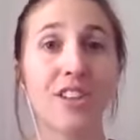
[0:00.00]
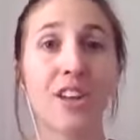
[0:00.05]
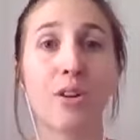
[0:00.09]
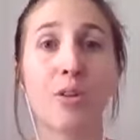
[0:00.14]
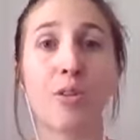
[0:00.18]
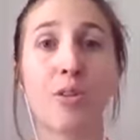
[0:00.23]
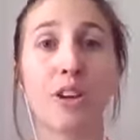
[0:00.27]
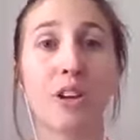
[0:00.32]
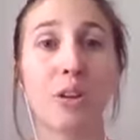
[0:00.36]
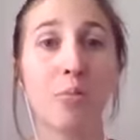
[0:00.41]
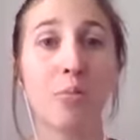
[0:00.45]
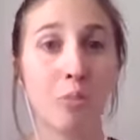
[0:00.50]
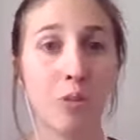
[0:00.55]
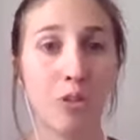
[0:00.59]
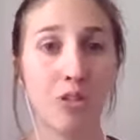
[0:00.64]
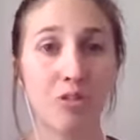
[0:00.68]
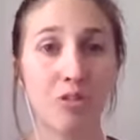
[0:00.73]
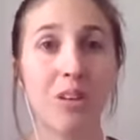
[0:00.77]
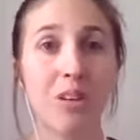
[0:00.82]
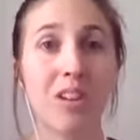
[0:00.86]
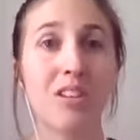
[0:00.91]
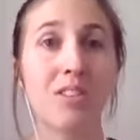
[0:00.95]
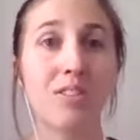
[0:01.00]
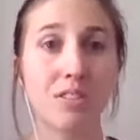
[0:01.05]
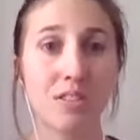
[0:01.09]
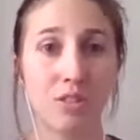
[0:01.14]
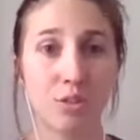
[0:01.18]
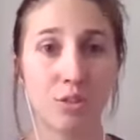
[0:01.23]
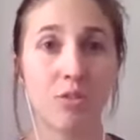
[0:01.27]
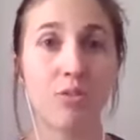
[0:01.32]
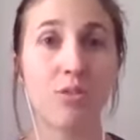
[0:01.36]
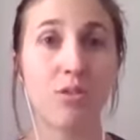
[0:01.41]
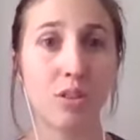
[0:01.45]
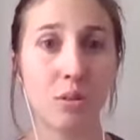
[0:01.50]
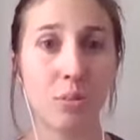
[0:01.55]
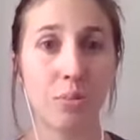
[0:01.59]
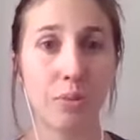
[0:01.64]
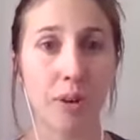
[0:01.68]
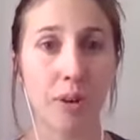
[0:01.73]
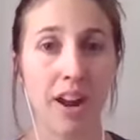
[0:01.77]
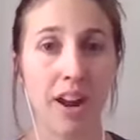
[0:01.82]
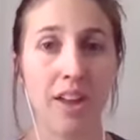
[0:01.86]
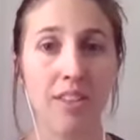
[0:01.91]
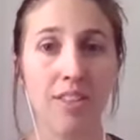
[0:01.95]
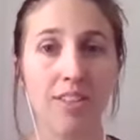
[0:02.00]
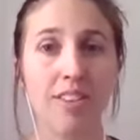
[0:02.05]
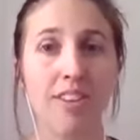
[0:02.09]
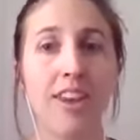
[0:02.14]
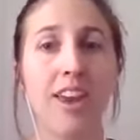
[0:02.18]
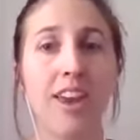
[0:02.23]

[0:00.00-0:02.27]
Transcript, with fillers: that organ movement due to the breath,